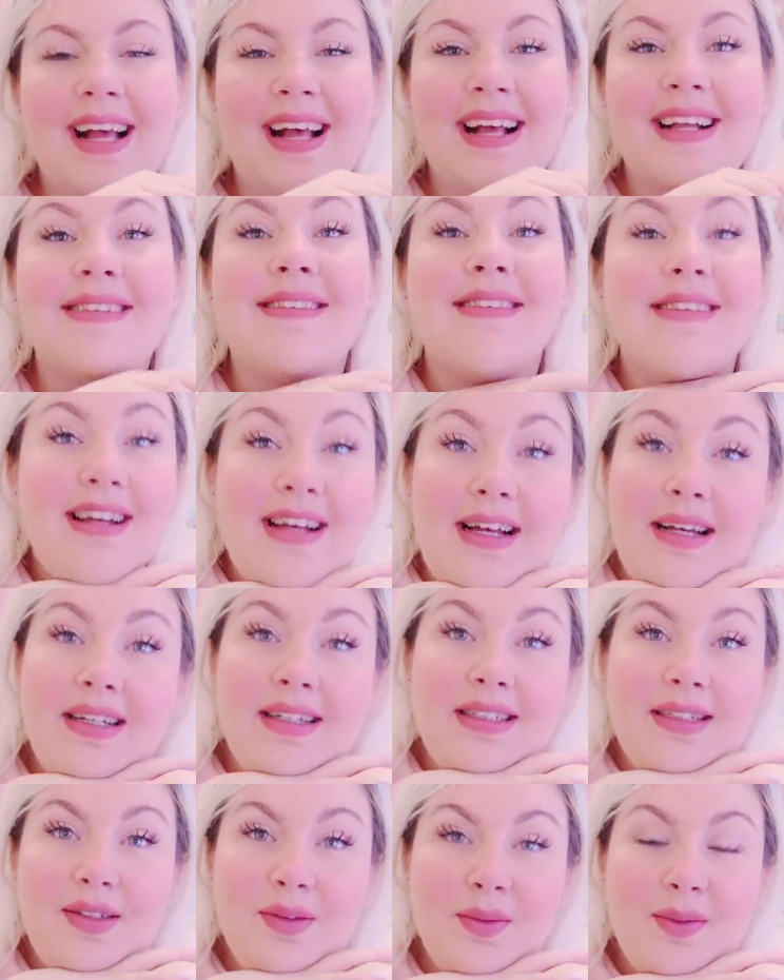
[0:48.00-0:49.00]
guys,
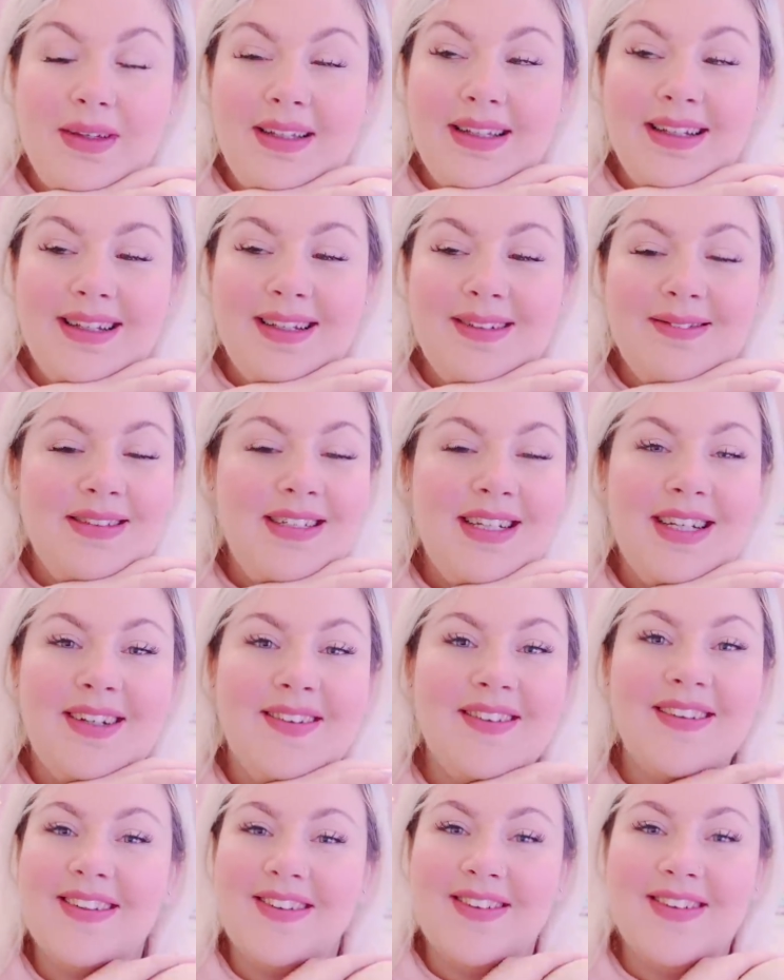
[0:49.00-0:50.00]
and welcome to
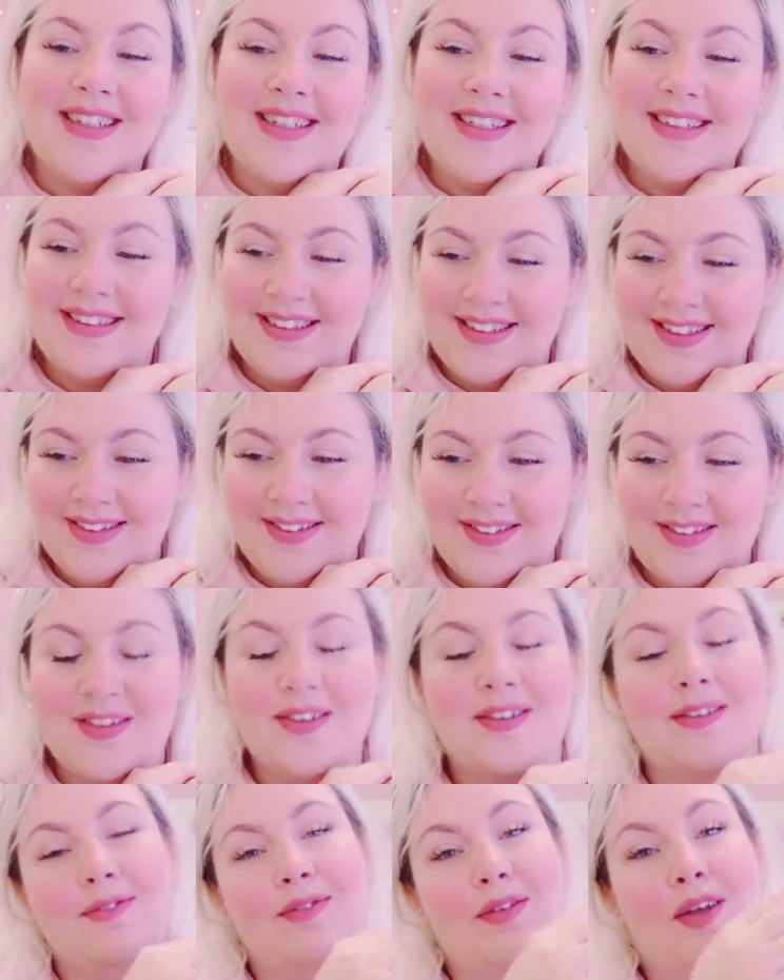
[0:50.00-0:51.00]
another
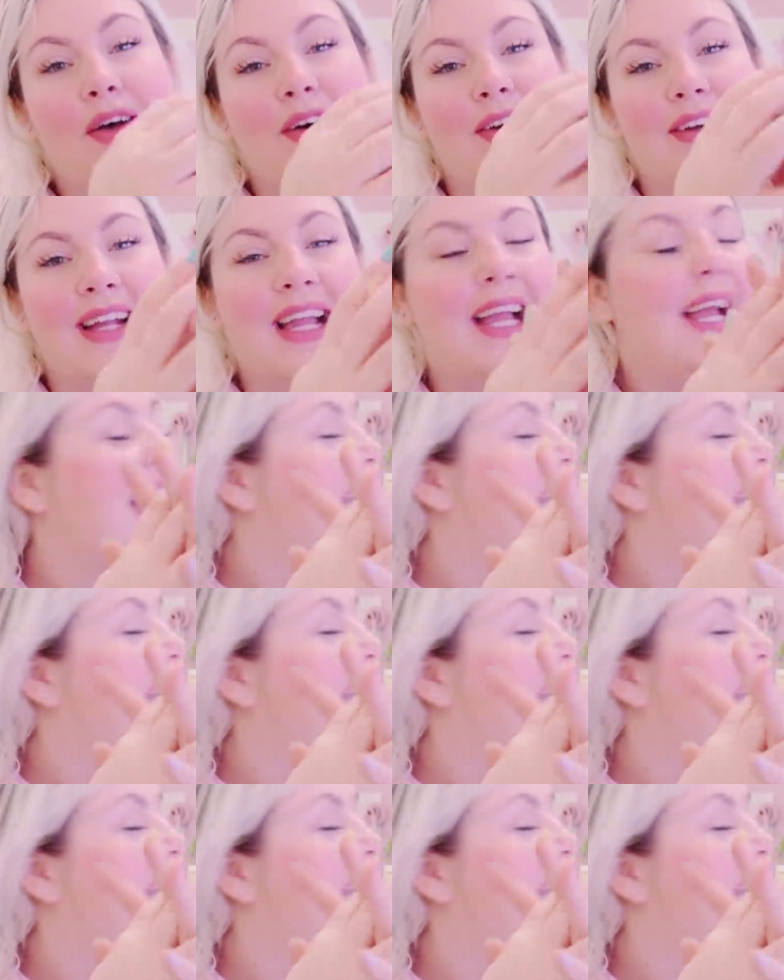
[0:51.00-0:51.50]
studio vlog.